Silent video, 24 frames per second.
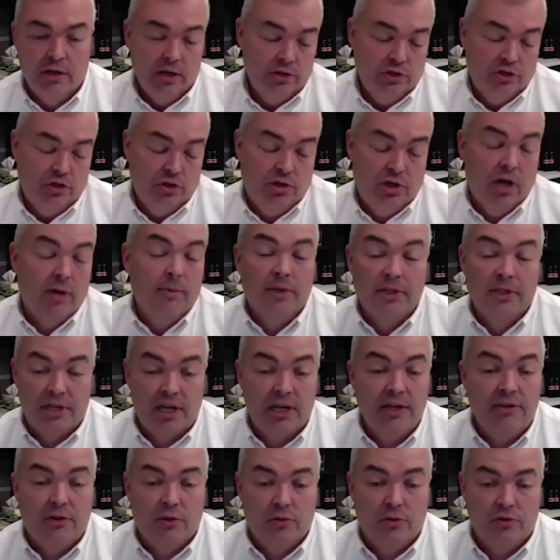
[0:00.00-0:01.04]
come and
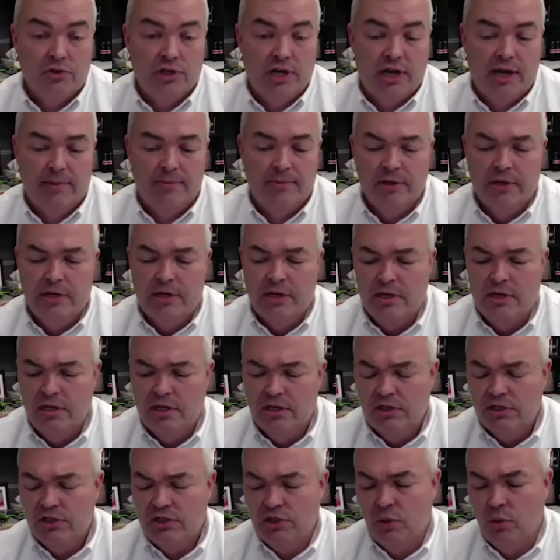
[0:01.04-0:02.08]
take those jobs.
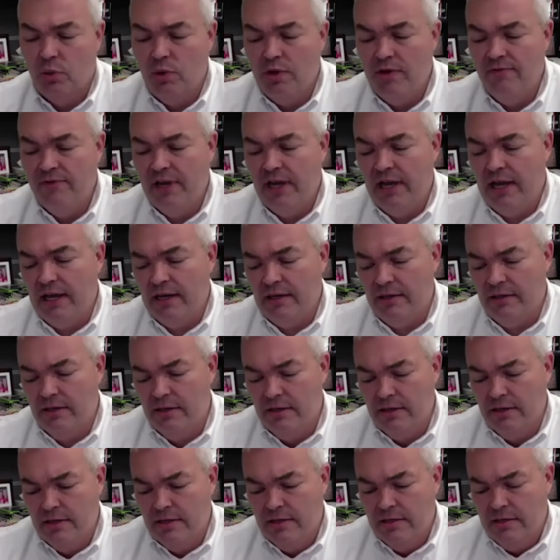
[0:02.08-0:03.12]
So we've got
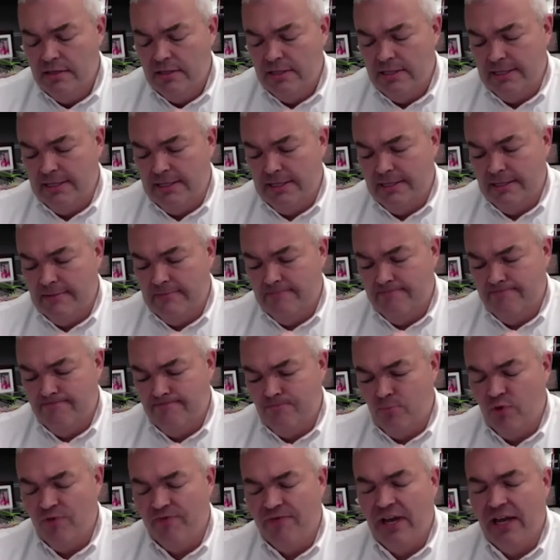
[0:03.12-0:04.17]
a
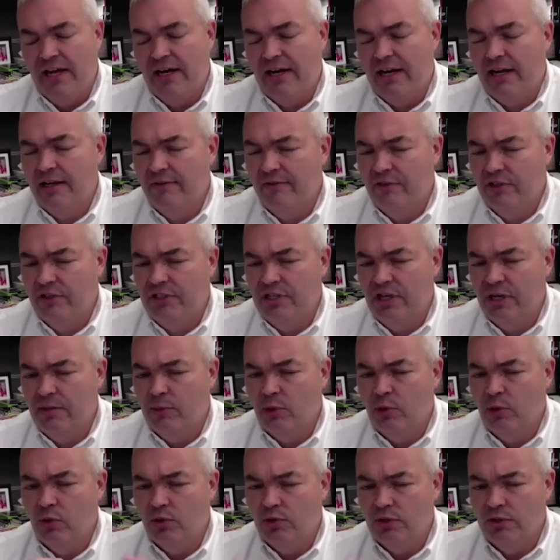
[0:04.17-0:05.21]
kind of a
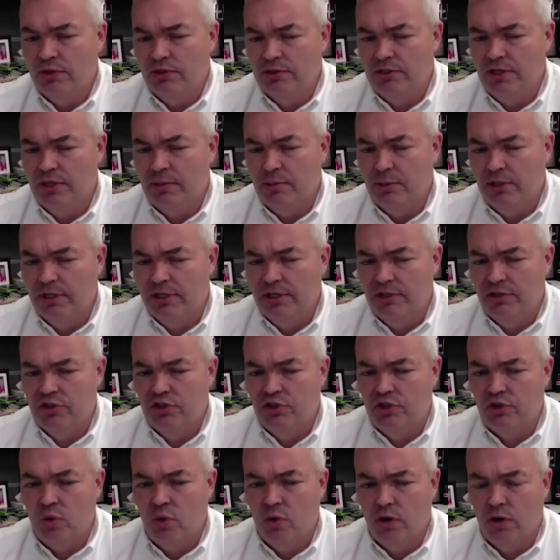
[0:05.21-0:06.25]
double-edged
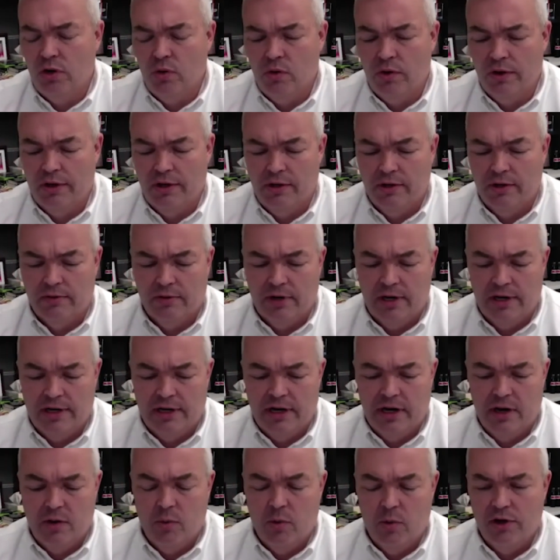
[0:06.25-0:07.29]
sword going on right
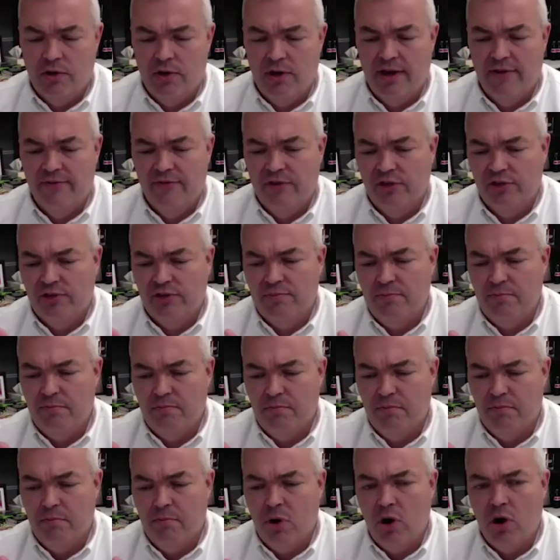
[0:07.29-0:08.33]
now, where you have this
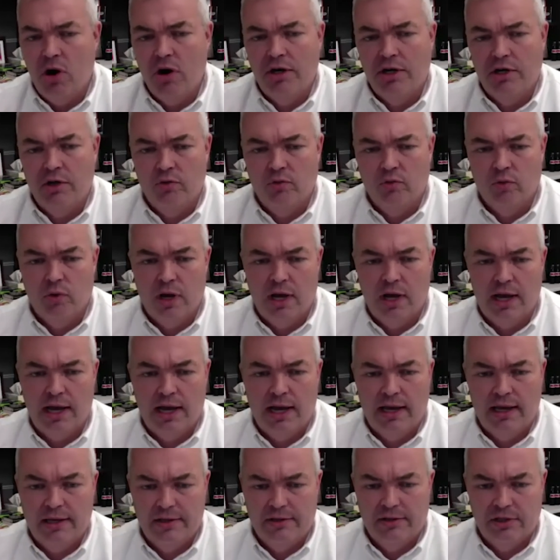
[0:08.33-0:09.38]
market
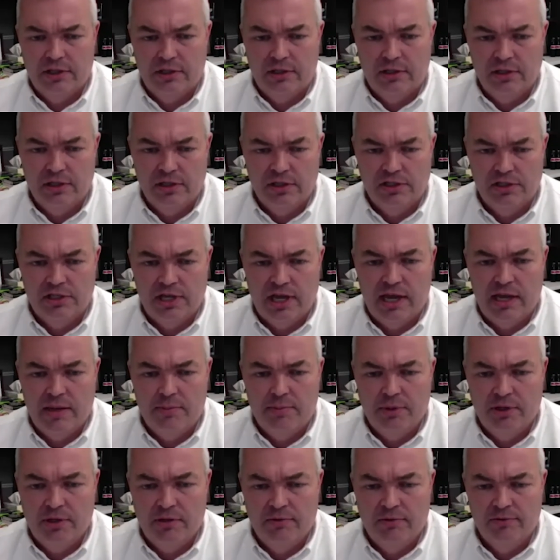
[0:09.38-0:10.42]
rise in this type
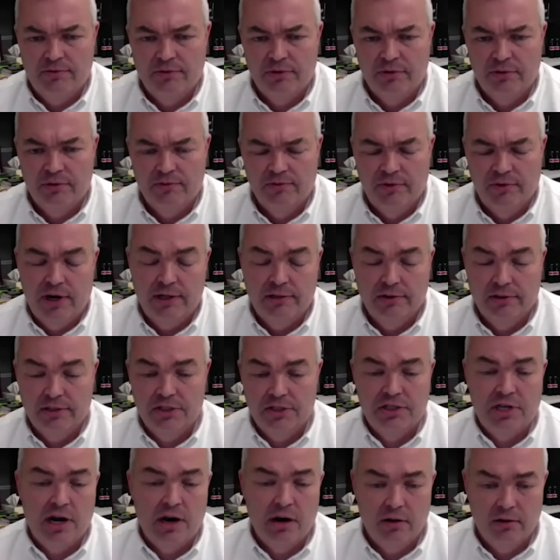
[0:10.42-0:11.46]
of, frankly,
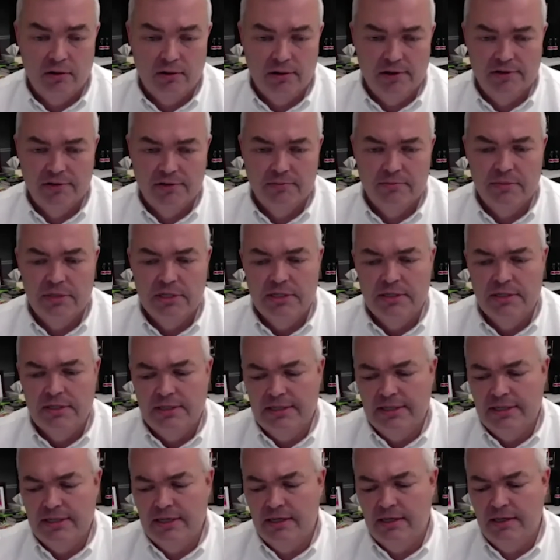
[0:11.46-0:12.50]
terrorism,
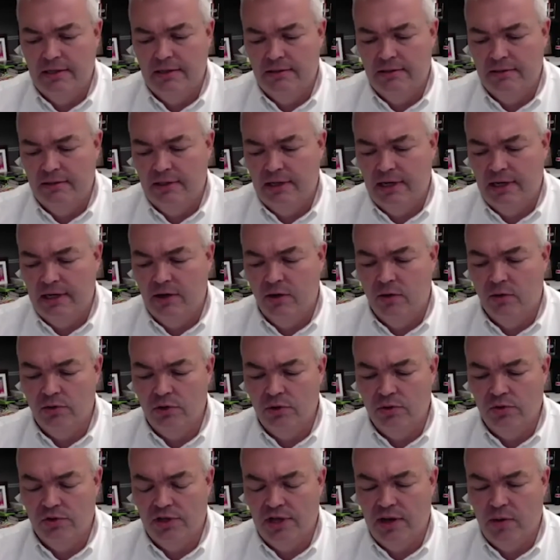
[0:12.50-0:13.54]
and I don't
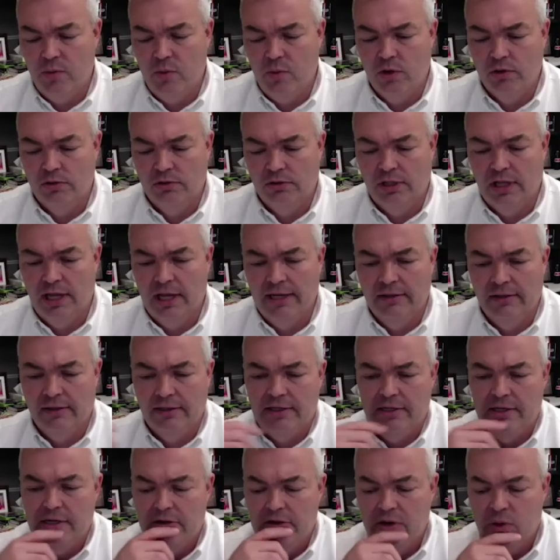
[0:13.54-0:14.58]
use that word
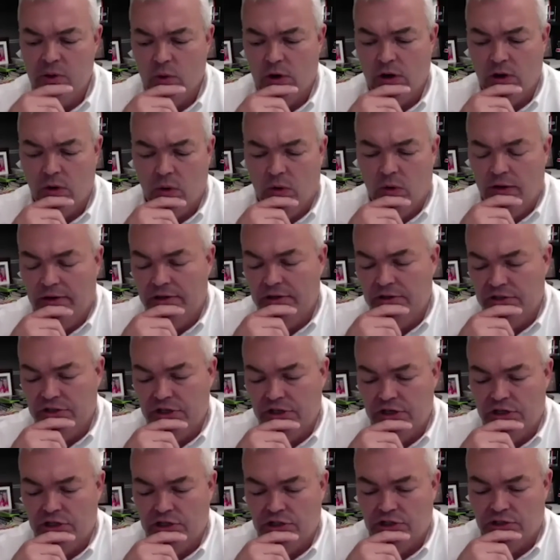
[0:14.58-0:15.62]
lightly, where
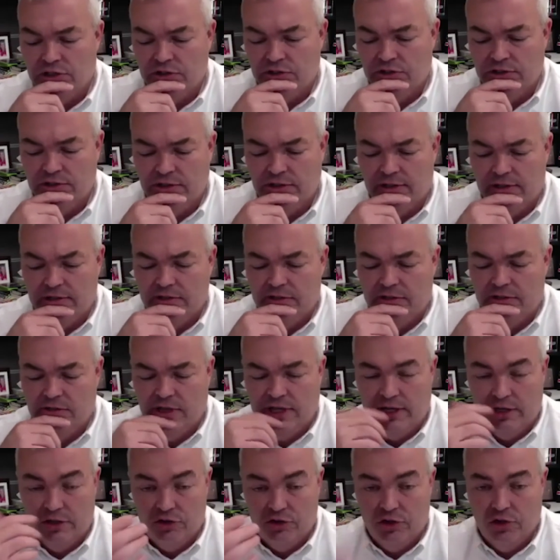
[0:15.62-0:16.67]
organizations
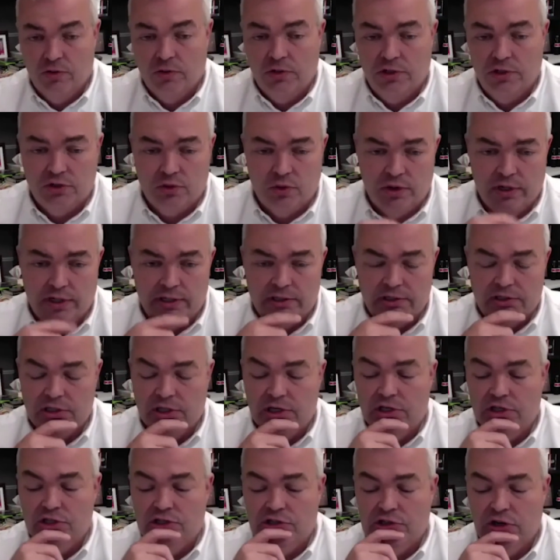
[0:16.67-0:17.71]
like Jody's
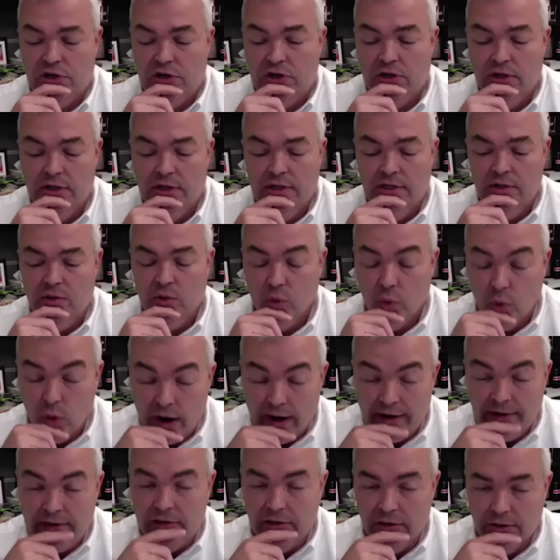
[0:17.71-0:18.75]
organization are
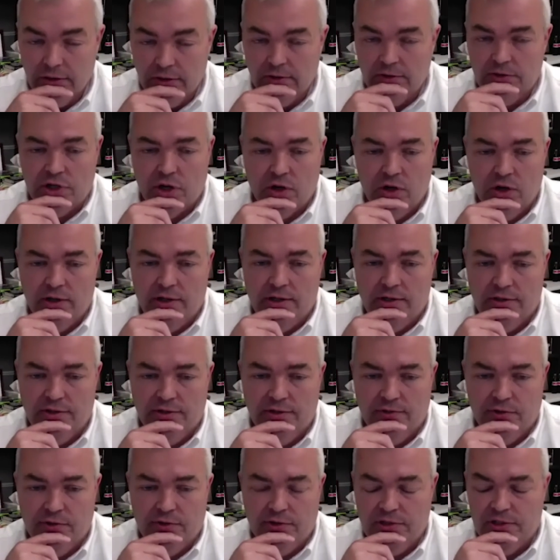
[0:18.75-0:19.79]
regular targets
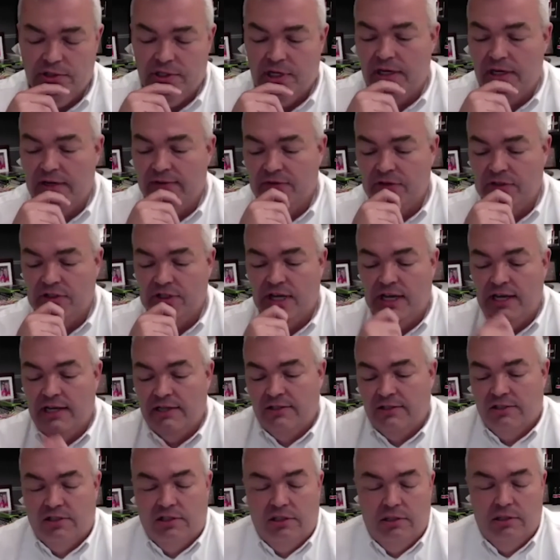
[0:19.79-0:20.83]
for this kind of attack to
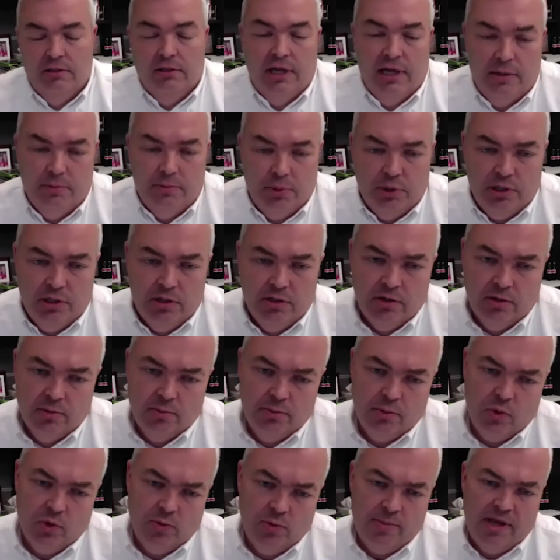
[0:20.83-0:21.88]
steal IP
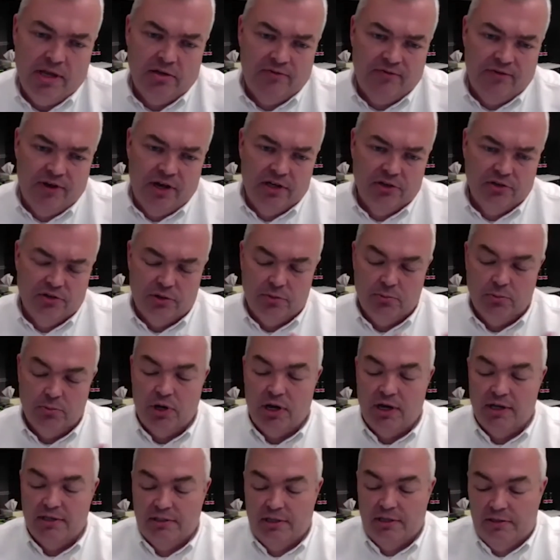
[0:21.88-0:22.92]
or manufacturing
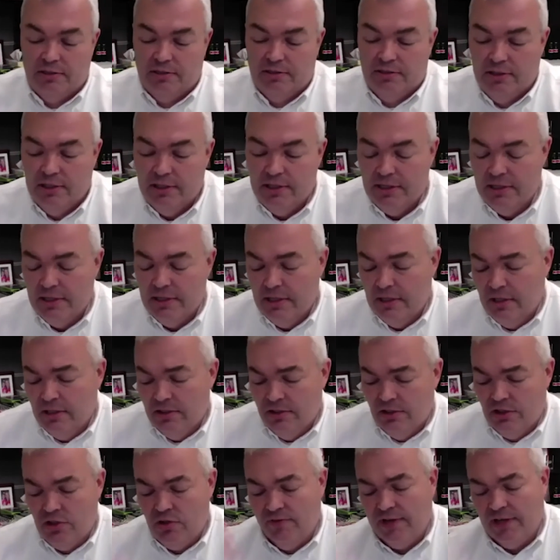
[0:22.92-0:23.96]
processes.
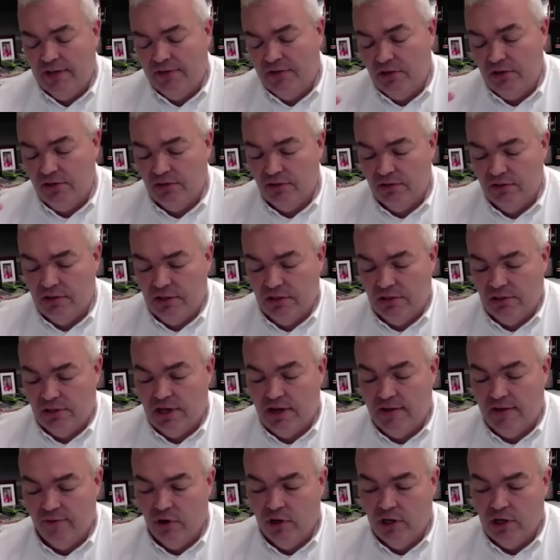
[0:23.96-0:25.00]
So you've got this
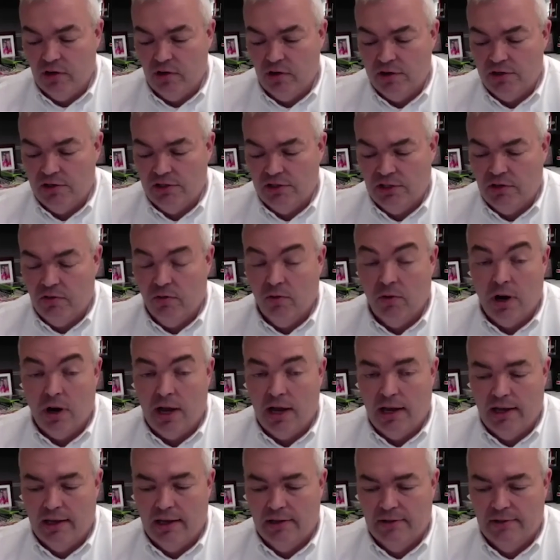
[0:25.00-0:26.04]
ever increasing
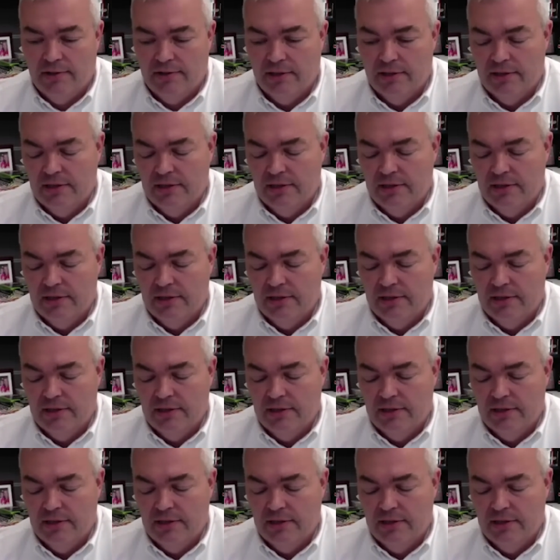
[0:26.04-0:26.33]
rise